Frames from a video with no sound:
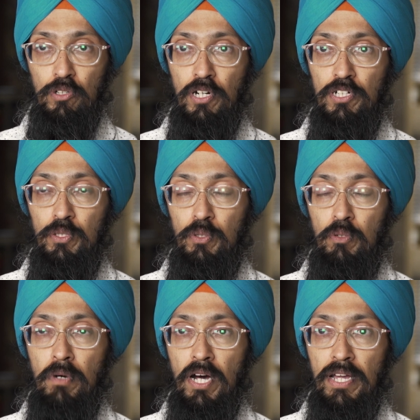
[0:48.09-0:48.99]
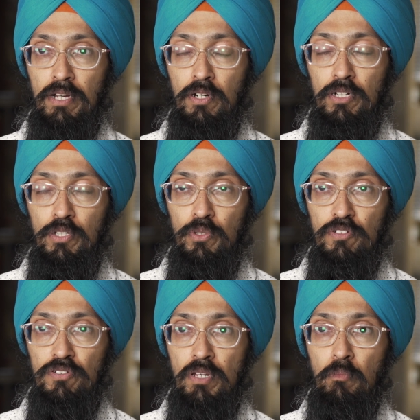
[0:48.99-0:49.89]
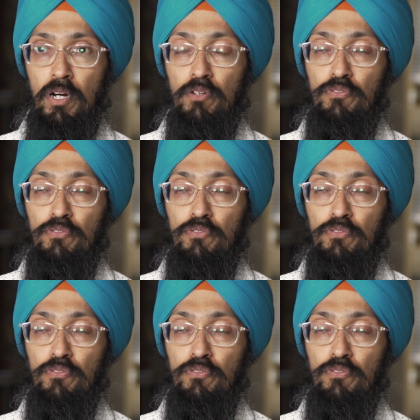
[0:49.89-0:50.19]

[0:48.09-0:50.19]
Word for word: cartoon by a cartoonist named Mark